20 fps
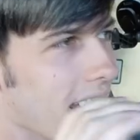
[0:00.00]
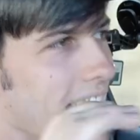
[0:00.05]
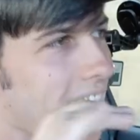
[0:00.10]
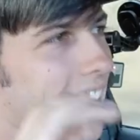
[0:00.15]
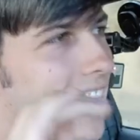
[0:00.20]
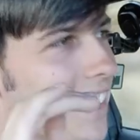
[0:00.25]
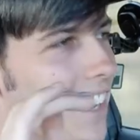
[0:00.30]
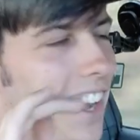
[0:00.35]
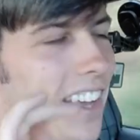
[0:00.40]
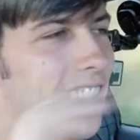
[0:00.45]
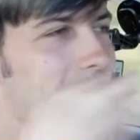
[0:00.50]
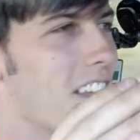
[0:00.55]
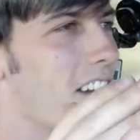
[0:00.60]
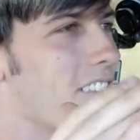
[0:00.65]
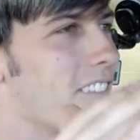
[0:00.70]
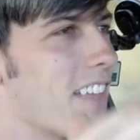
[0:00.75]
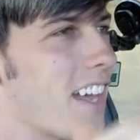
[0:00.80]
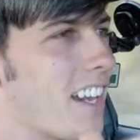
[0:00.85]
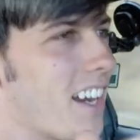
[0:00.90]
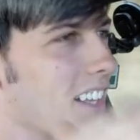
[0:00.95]
And I
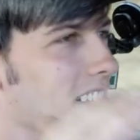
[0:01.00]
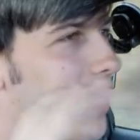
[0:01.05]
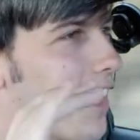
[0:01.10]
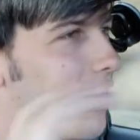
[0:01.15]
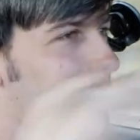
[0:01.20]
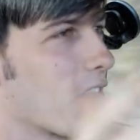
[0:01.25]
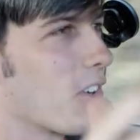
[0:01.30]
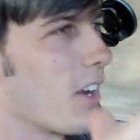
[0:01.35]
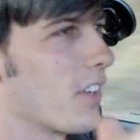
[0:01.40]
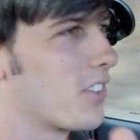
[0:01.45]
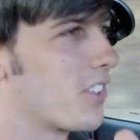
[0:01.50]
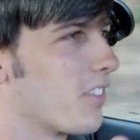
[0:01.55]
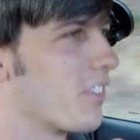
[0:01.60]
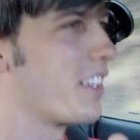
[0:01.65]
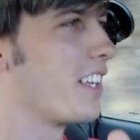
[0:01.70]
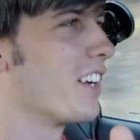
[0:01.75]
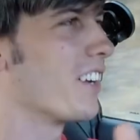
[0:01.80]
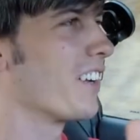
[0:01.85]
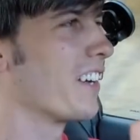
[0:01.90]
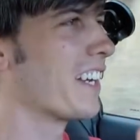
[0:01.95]
love that. I love aggressive
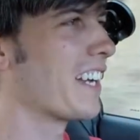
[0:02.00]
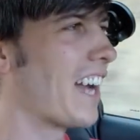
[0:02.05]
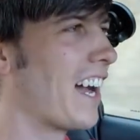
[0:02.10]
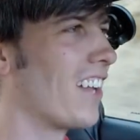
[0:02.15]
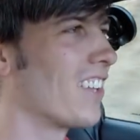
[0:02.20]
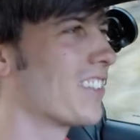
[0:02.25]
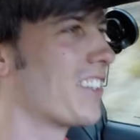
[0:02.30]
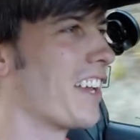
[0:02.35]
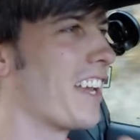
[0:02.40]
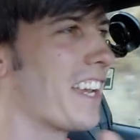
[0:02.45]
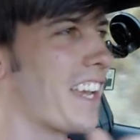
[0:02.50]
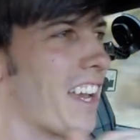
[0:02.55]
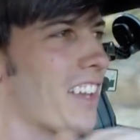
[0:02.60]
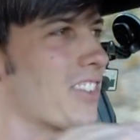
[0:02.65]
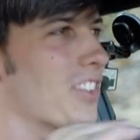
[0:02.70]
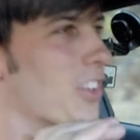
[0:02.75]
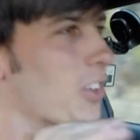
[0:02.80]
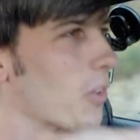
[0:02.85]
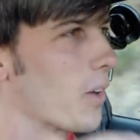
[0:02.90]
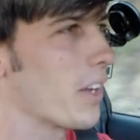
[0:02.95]
gearing. I'll take
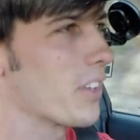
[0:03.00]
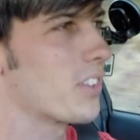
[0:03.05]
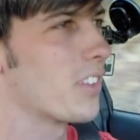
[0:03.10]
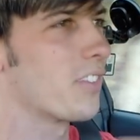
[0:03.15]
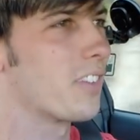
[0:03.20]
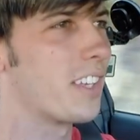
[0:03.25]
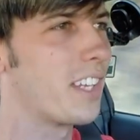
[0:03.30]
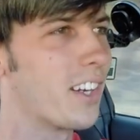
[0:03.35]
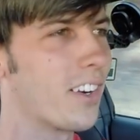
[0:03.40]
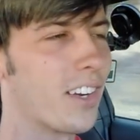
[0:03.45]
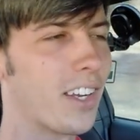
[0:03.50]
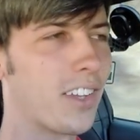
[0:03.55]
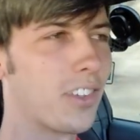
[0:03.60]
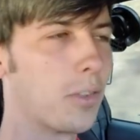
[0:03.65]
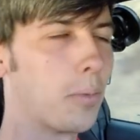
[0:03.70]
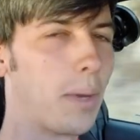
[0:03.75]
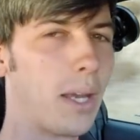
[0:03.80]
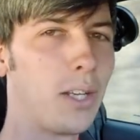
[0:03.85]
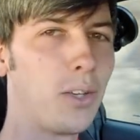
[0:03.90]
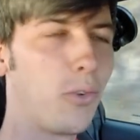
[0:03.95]
as aggressive gearing
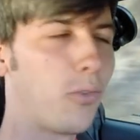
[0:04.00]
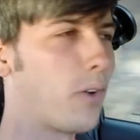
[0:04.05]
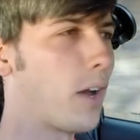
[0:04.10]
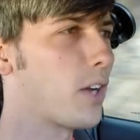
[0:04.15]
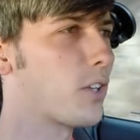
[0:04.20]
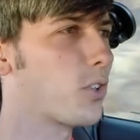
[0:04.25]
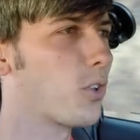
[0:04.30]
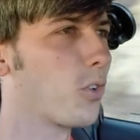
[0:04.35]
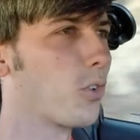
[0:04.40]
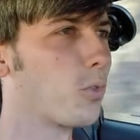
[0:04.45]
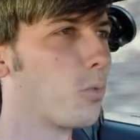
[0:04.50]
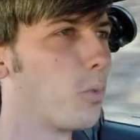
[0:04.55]
as a manufacturer